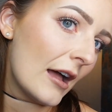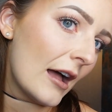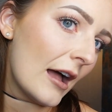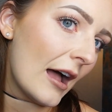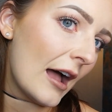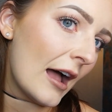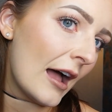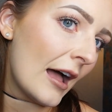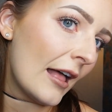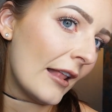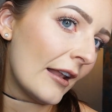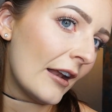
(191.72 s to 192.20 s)

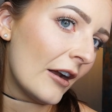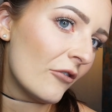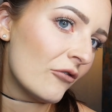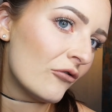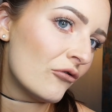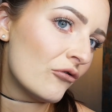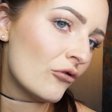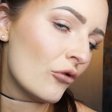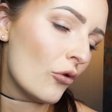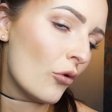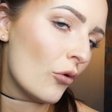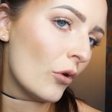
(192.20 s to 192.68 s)
and
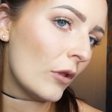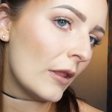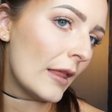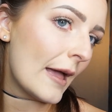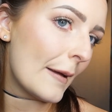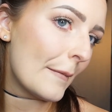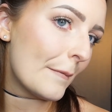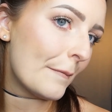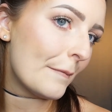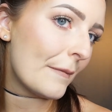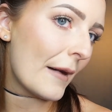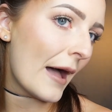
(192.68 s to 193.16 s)
roll it
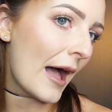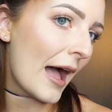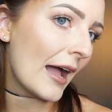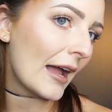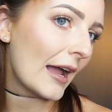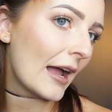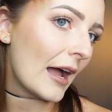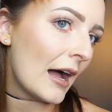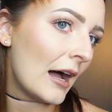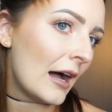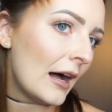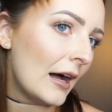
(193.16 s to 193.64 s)

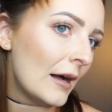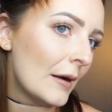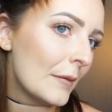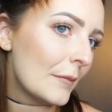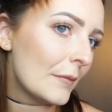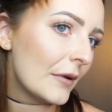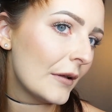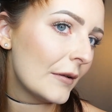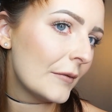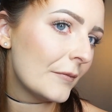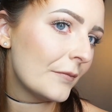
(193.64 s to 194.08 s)
back up.